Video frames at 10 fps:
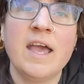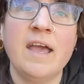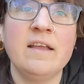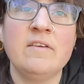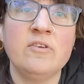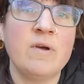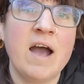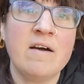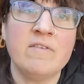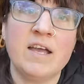And if you
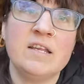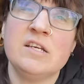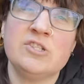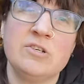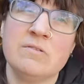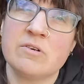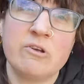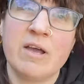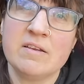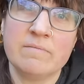have any issues or
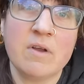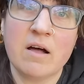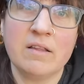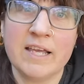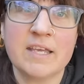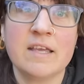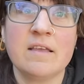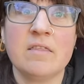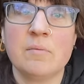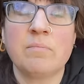you end up not
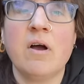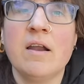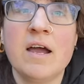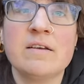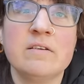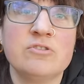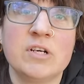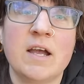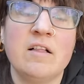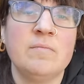liking the product,
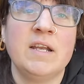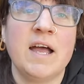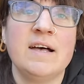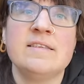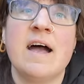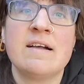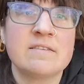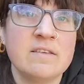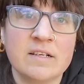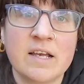Drink LMNT has
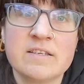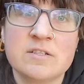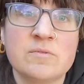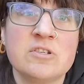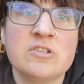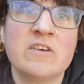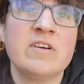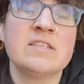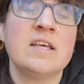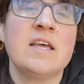excellent customer
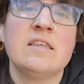service.